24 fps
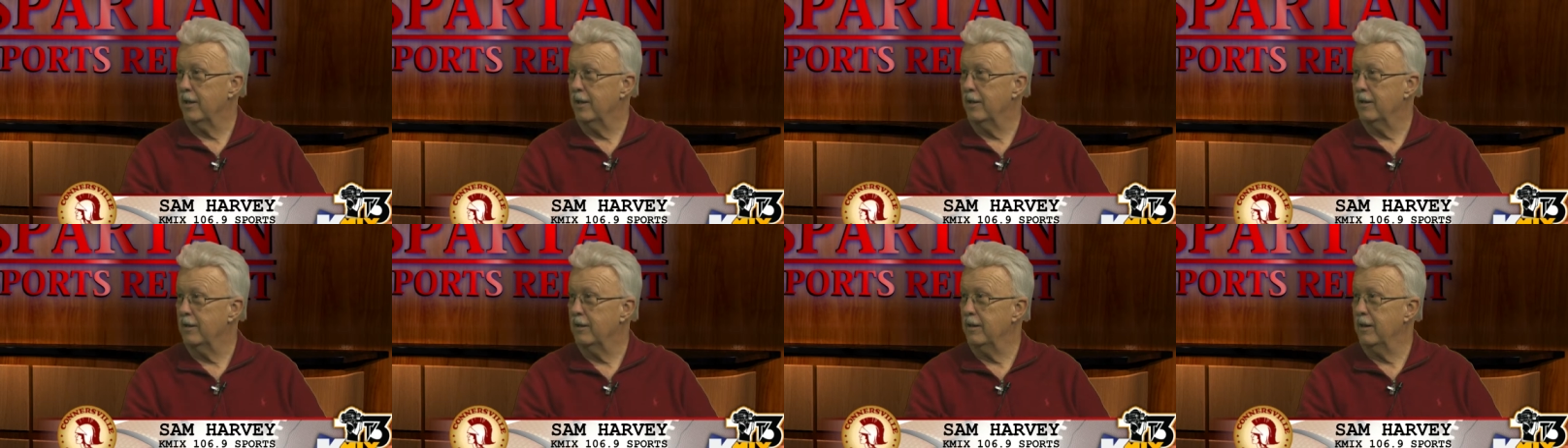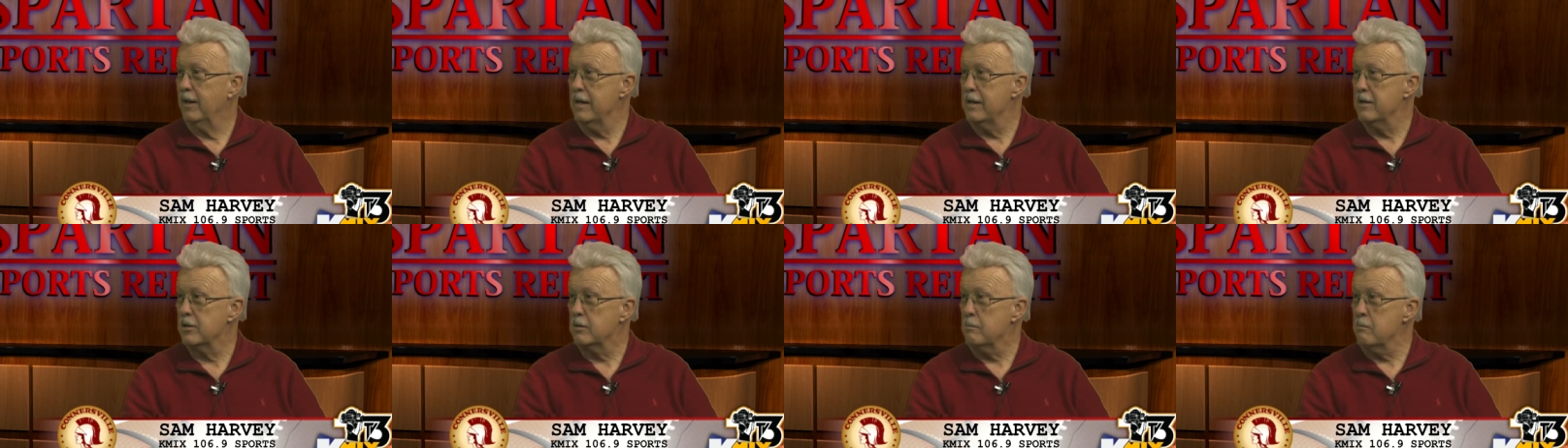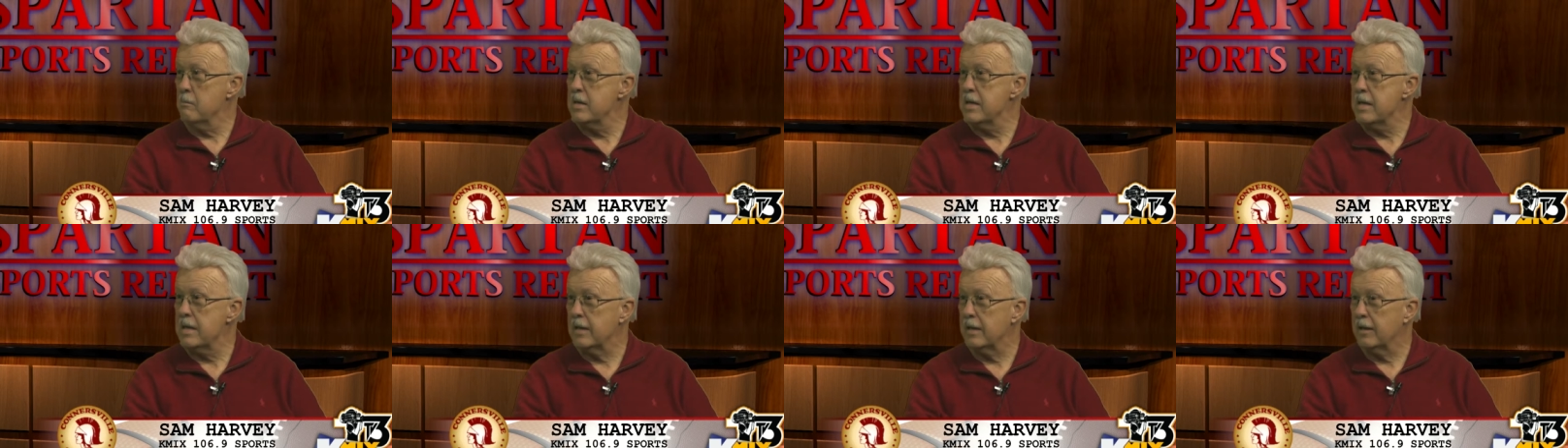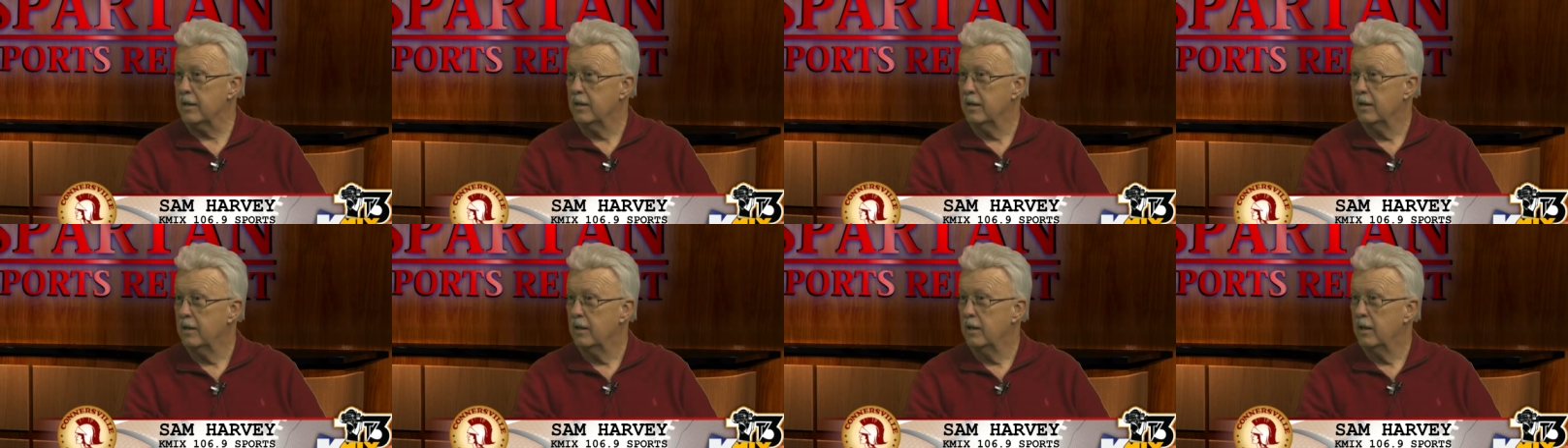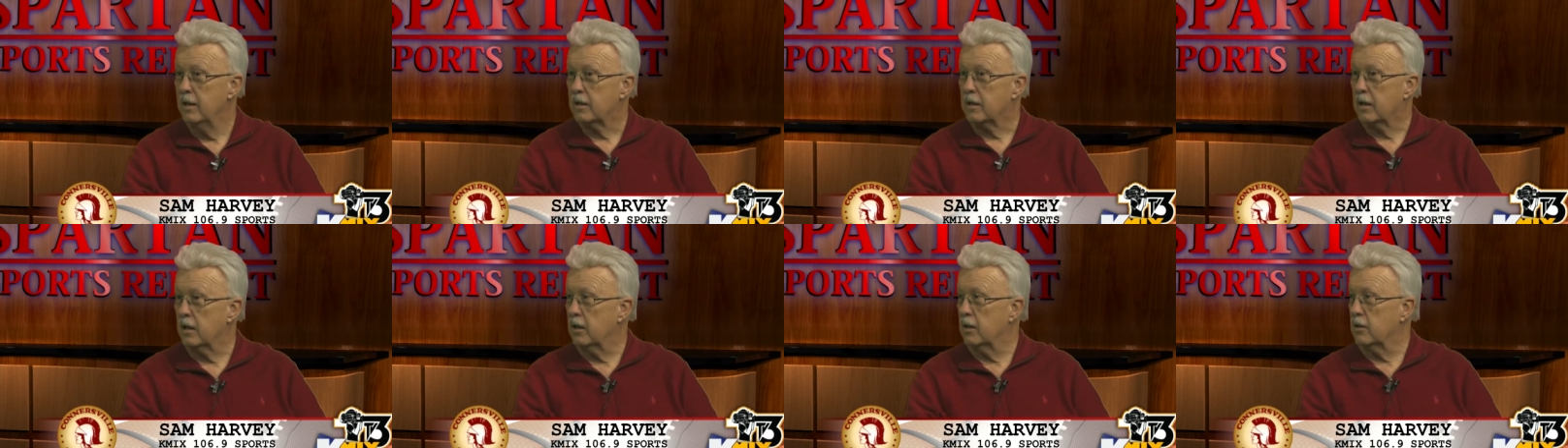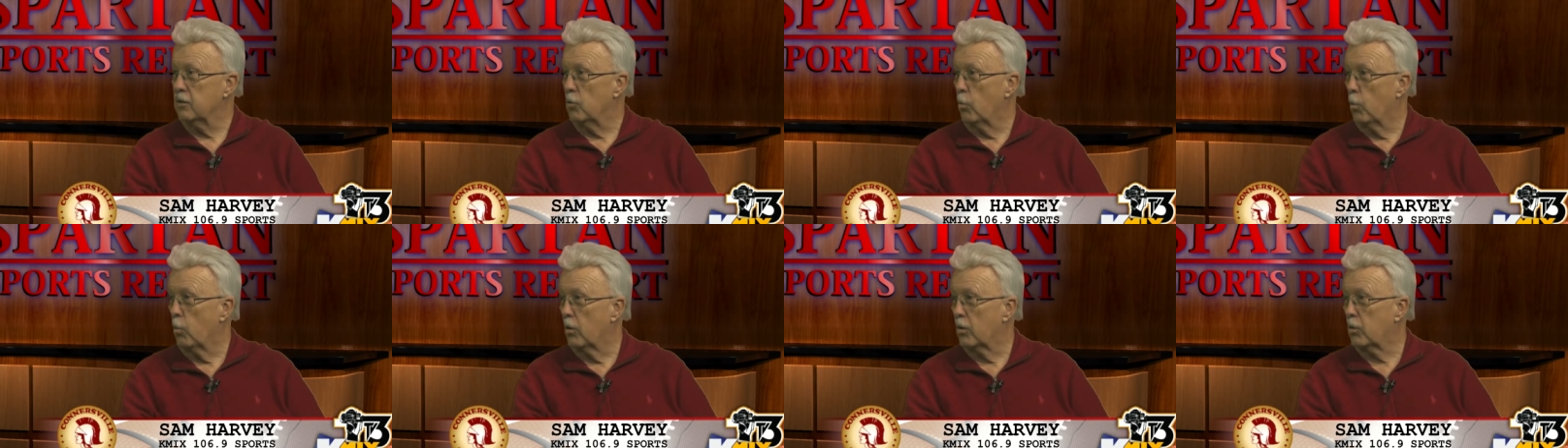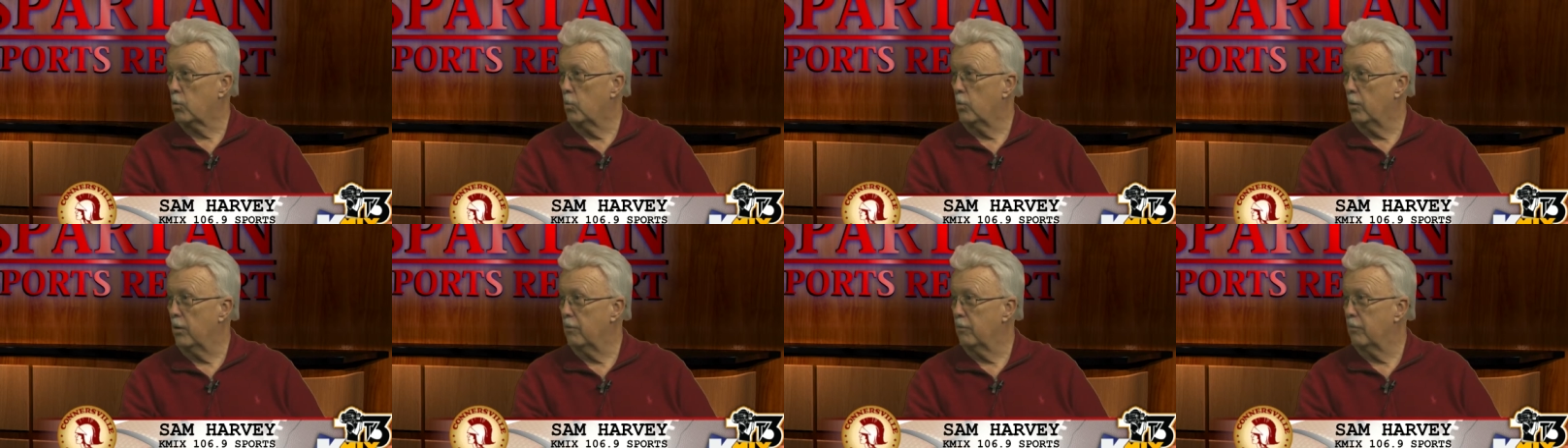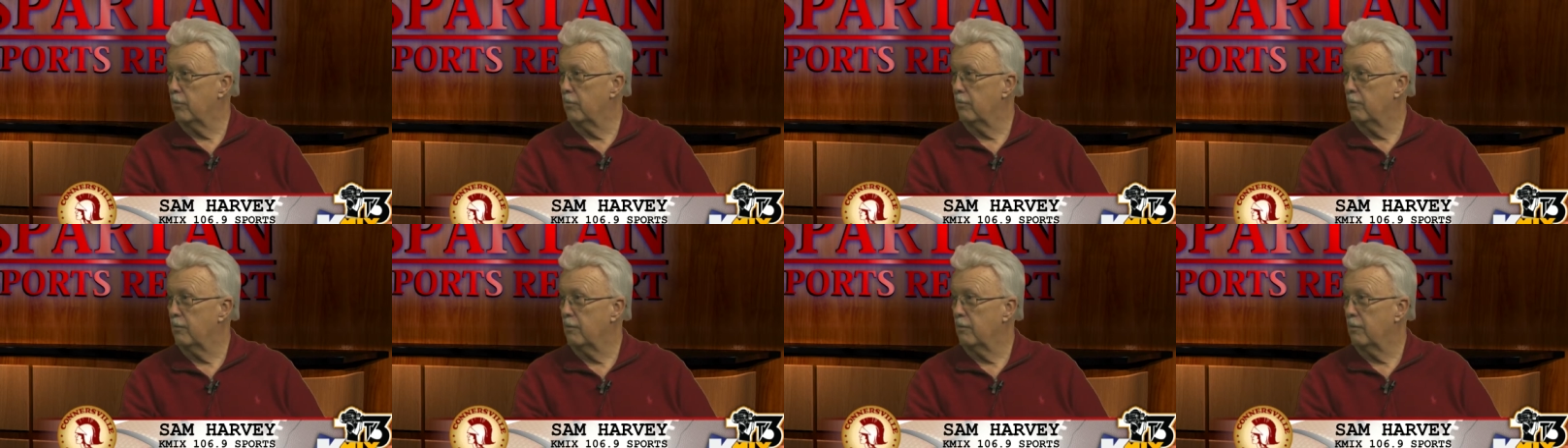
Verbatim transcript: And, and to me, getting to work with